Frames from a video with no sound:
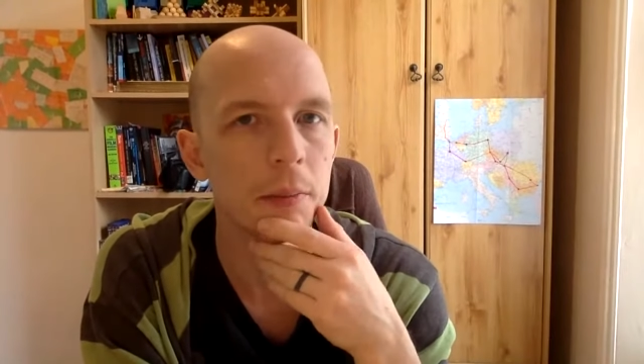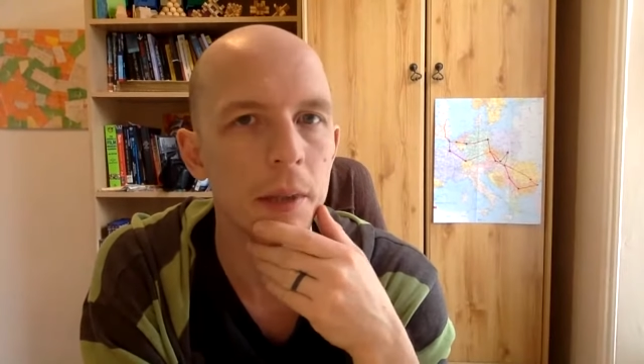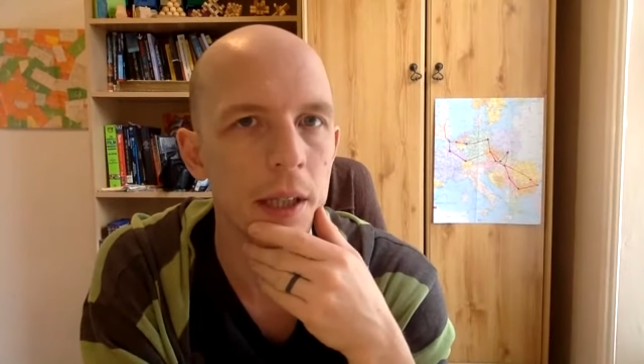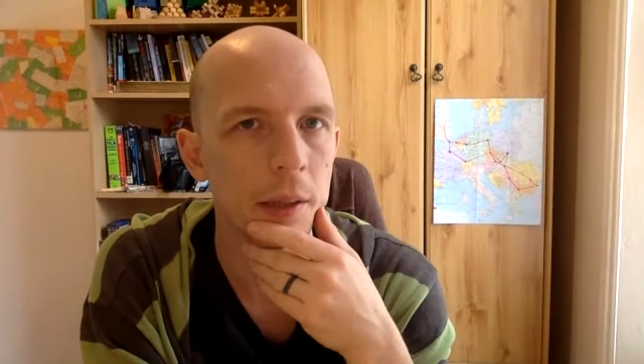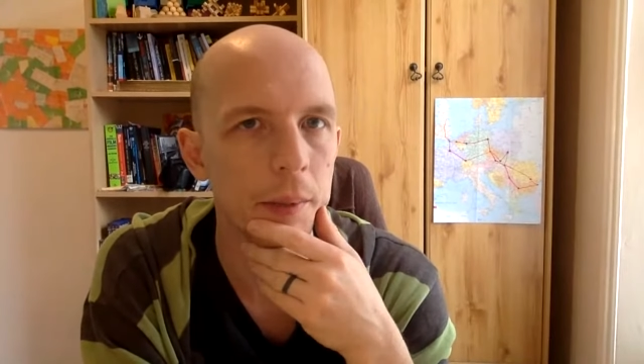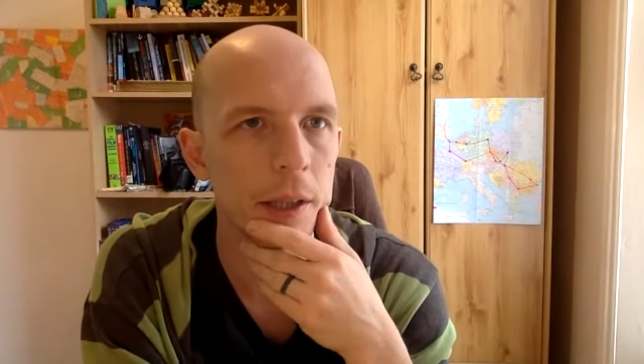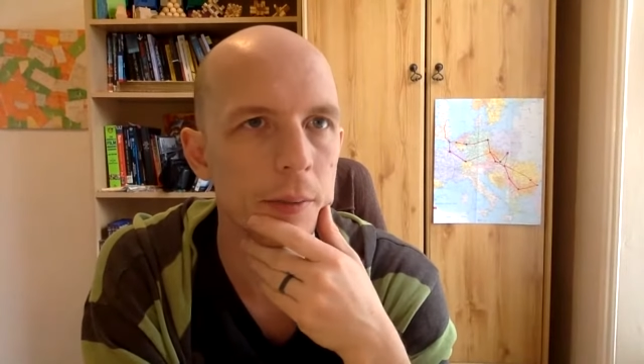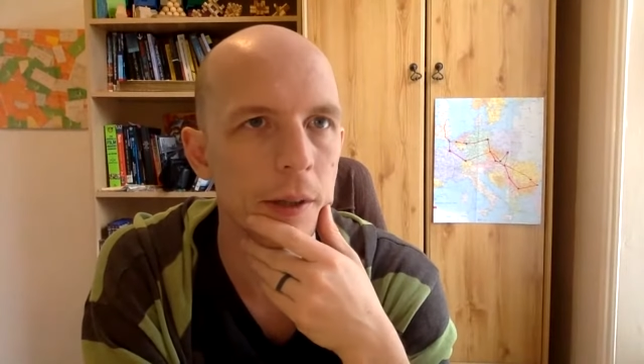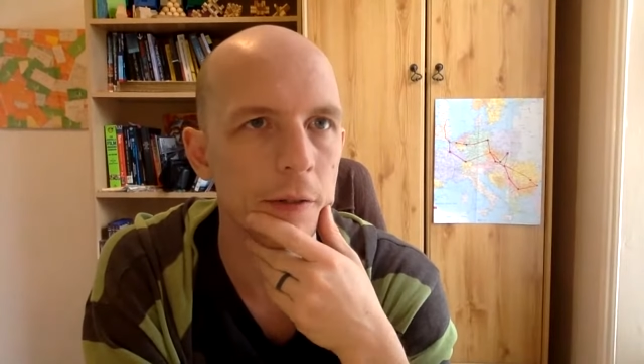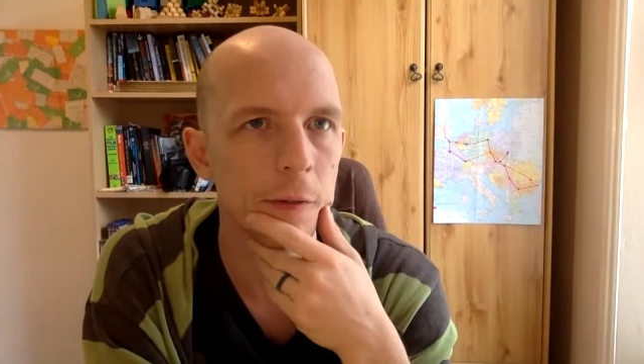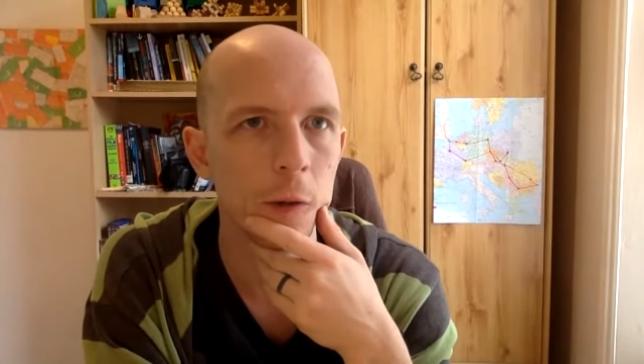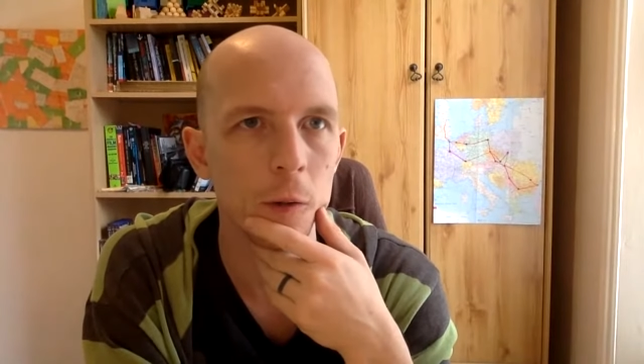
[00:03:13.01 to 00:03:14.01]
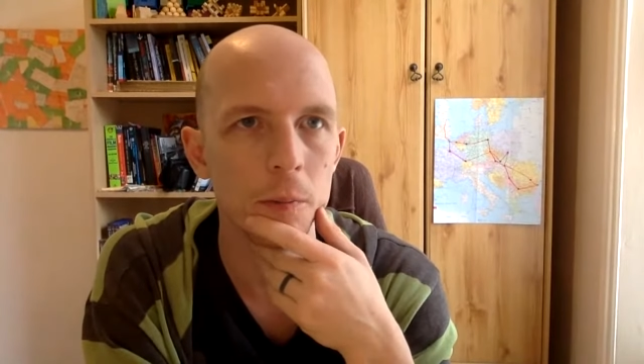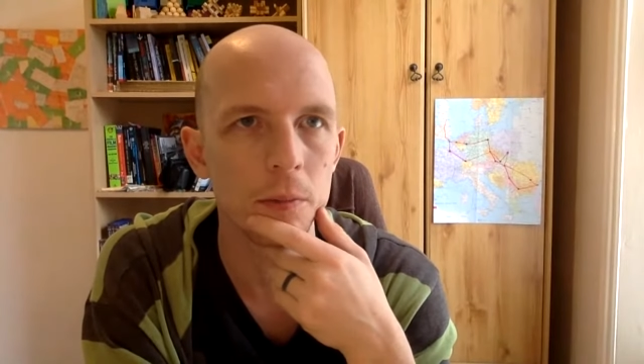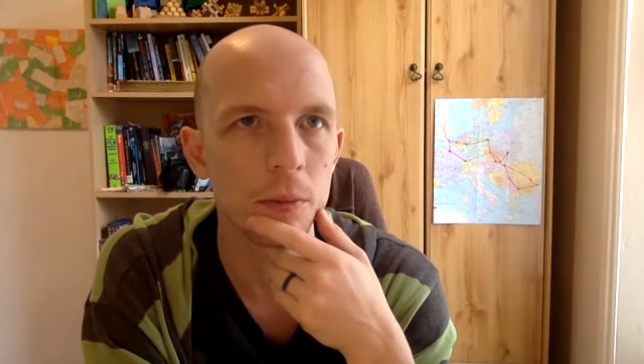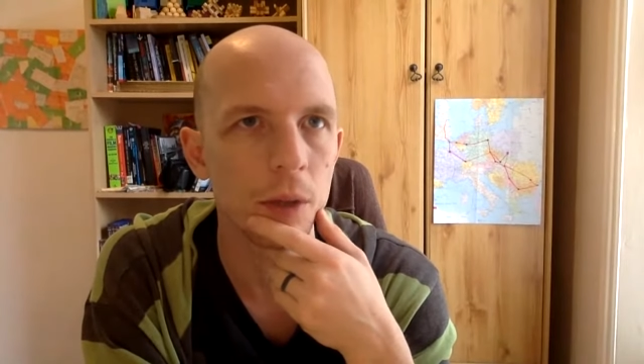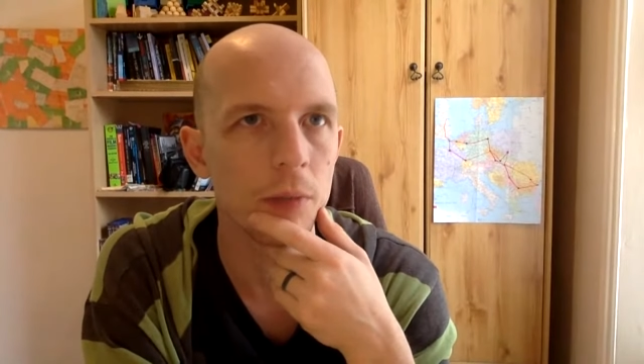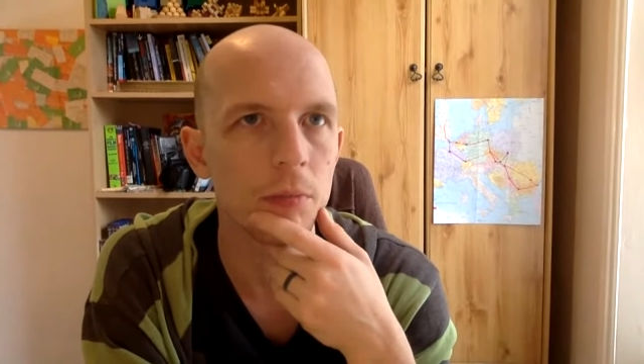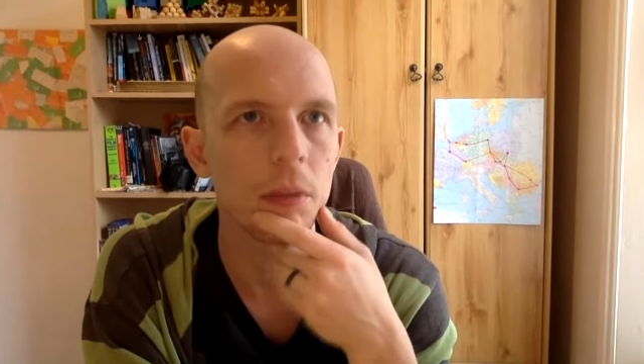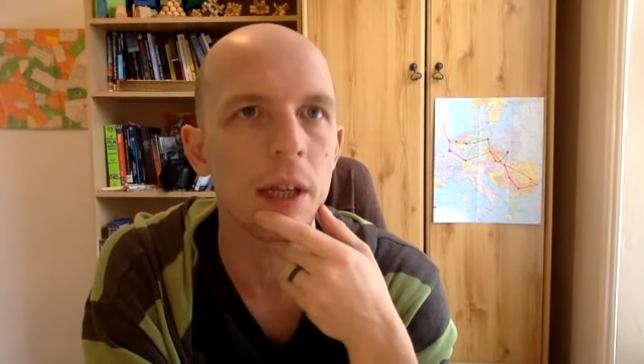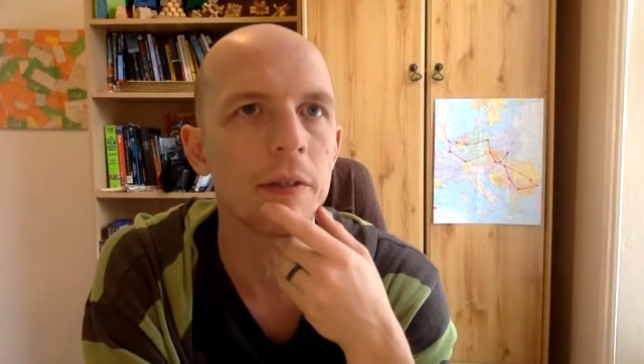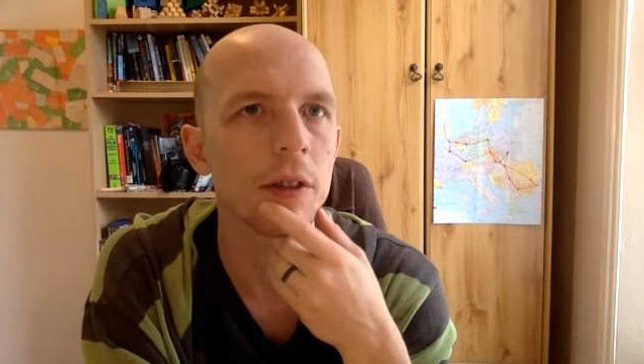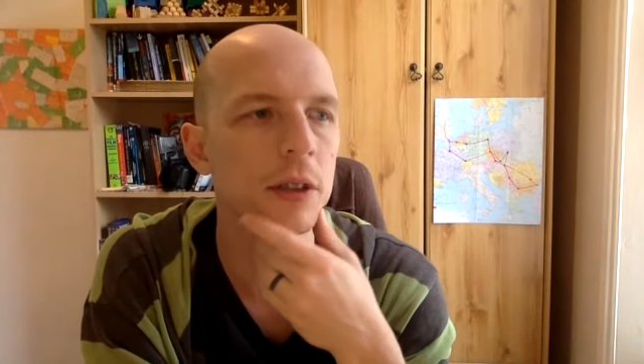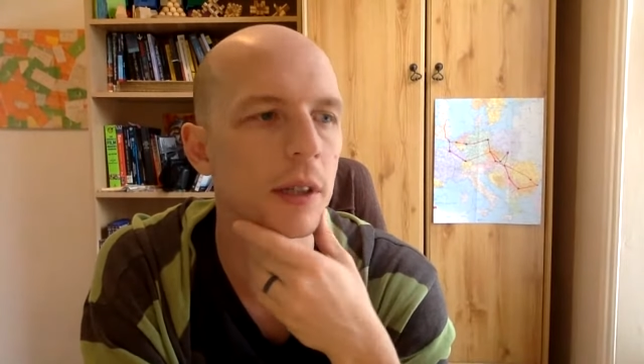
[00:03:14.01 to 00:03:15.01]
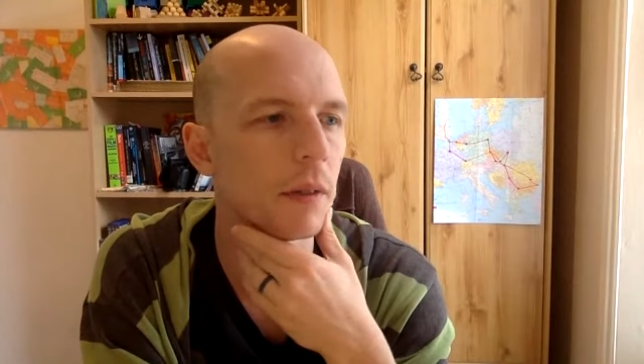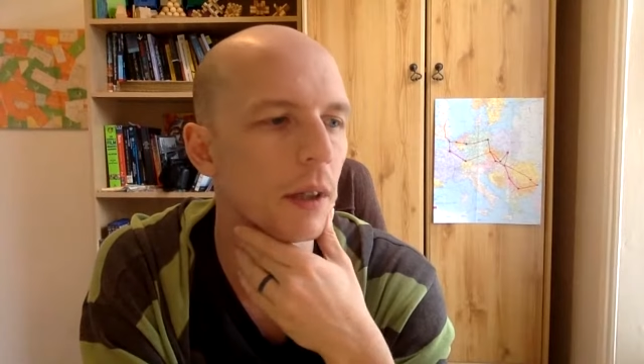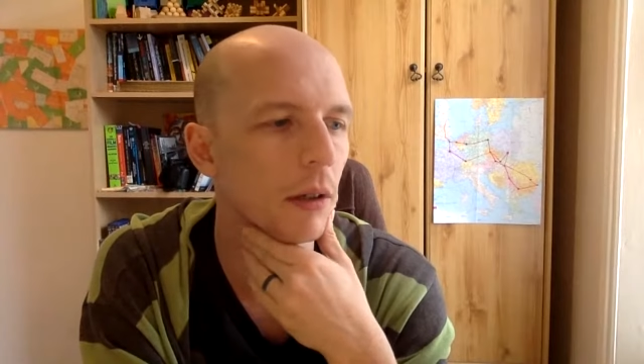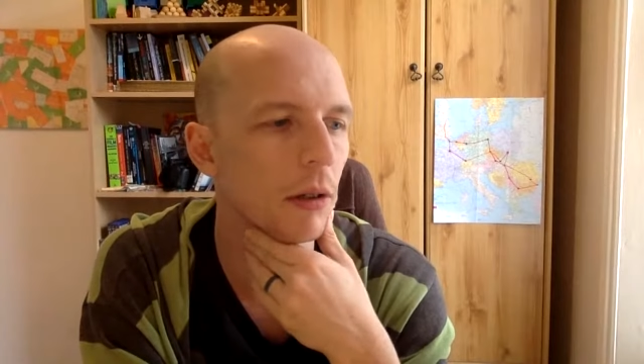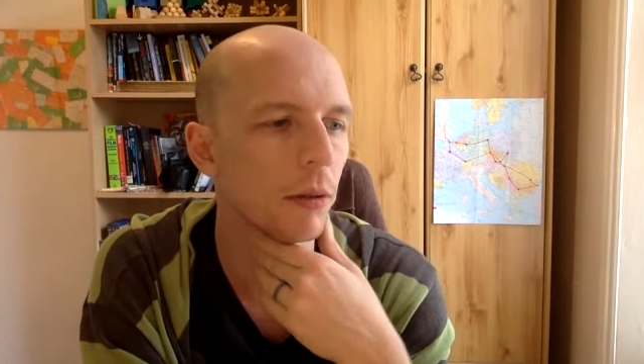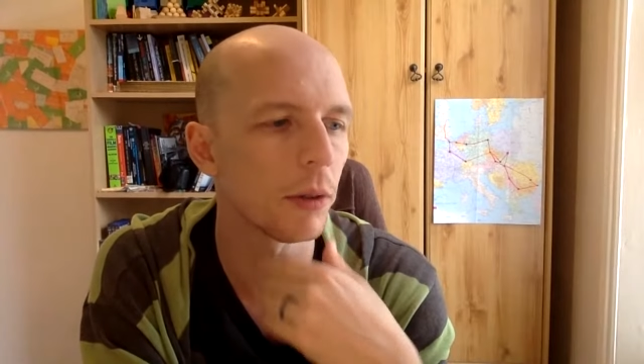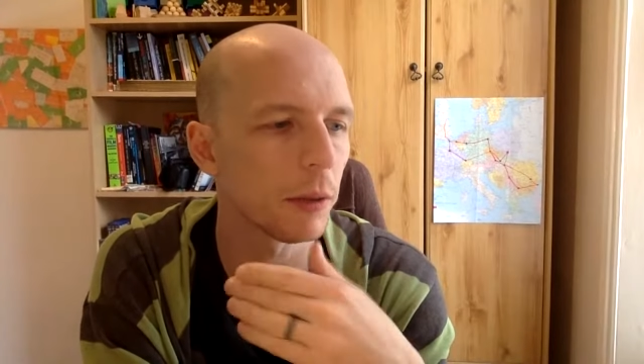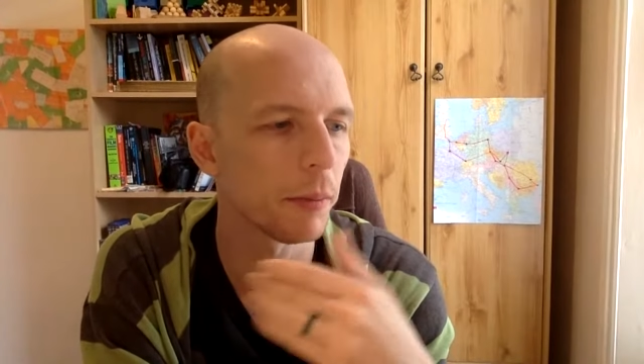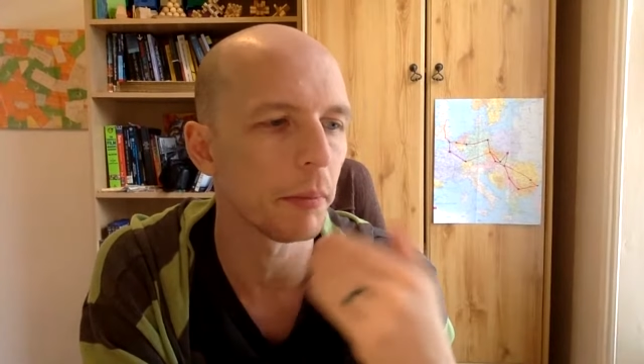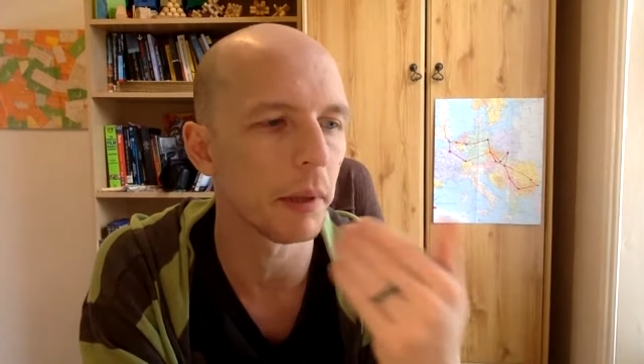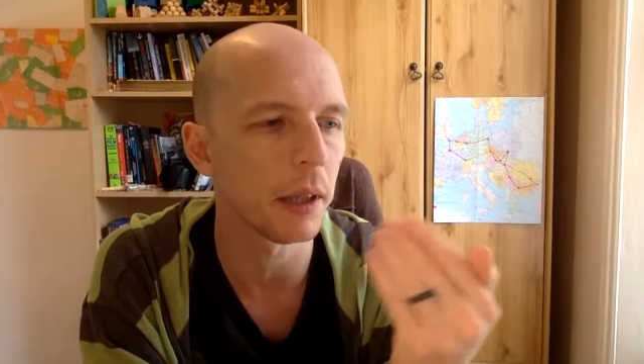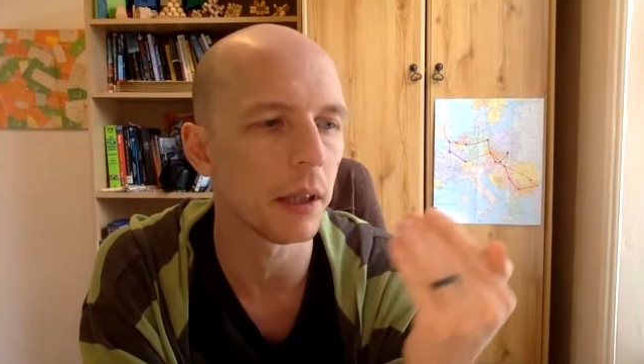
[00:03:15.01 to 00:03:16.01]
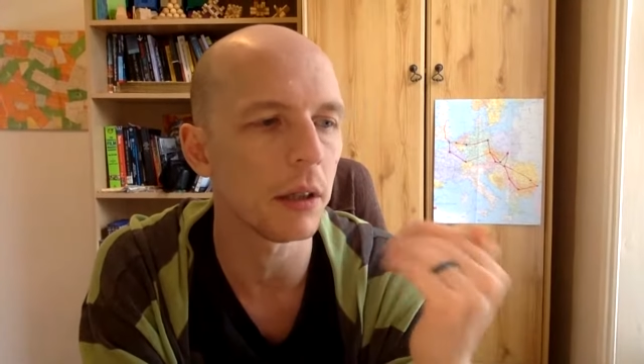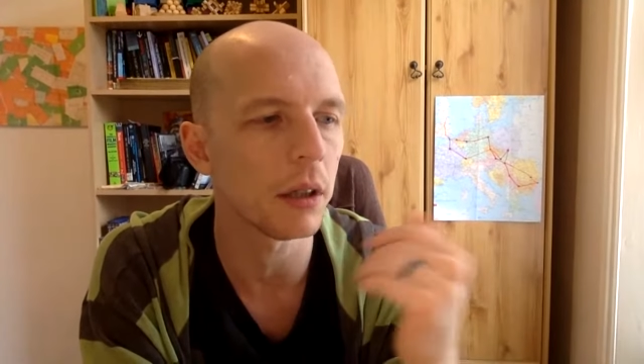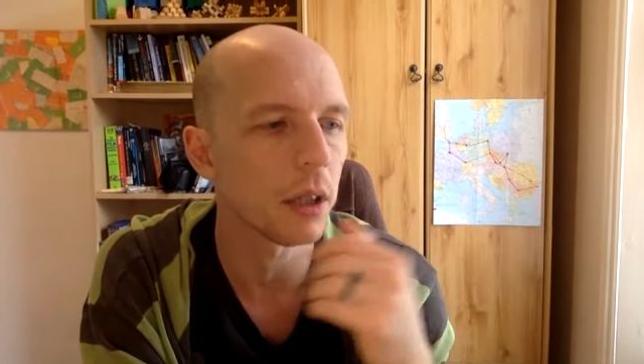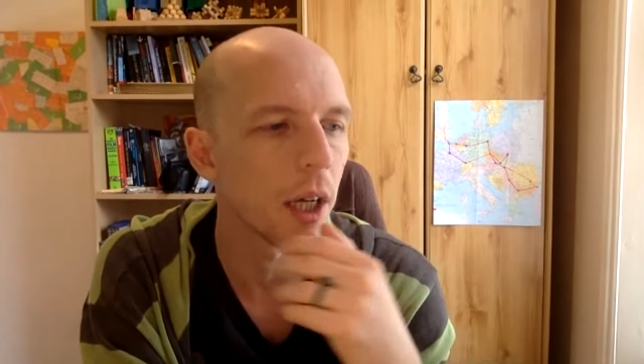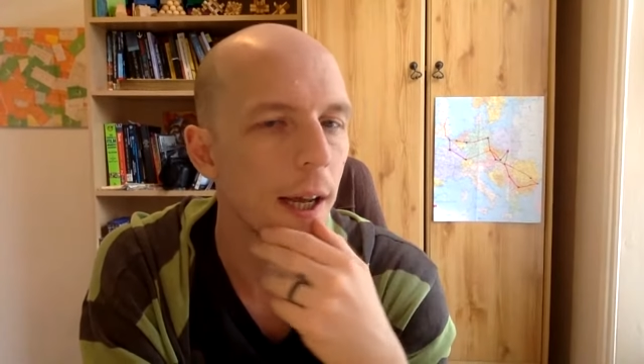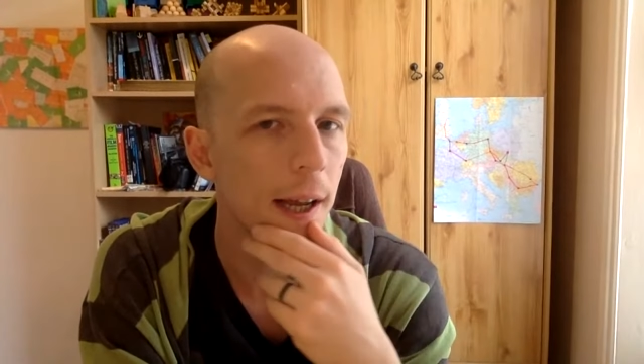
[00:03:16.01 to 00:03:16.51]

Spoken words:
in a piecemeal form, not giving us everything all at once, but building on it.